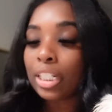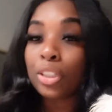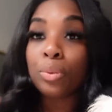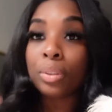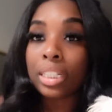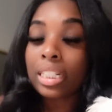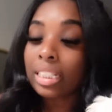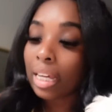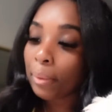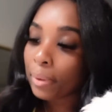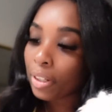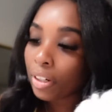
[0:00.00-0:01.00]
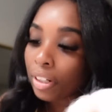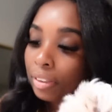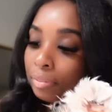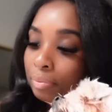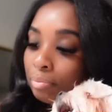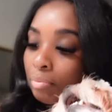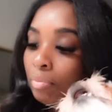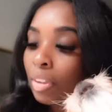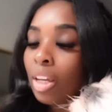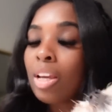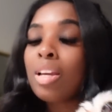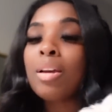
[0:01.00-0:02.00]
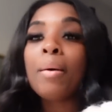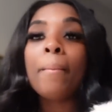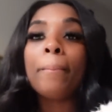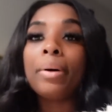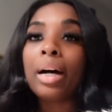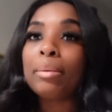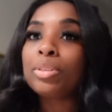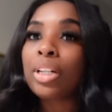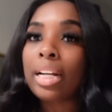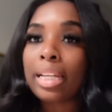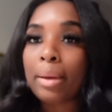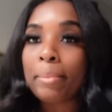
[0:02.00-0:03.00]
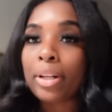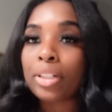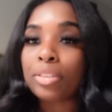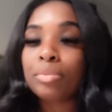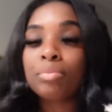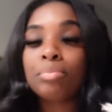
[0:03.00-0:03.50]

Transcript: and unique that we are. But I'm trying to get better.